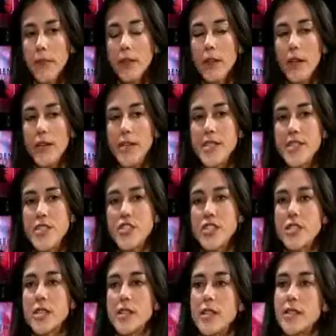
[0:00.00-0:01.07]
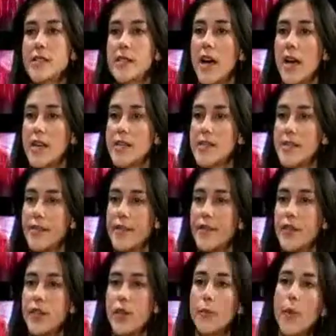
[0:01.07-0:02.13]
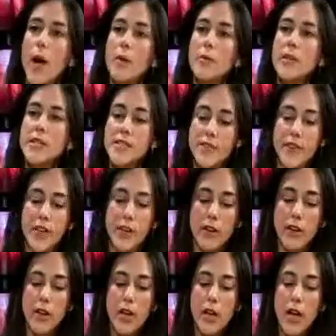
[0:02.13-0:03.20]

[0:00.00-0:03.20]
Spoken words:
In addition to these kinds of, public sphere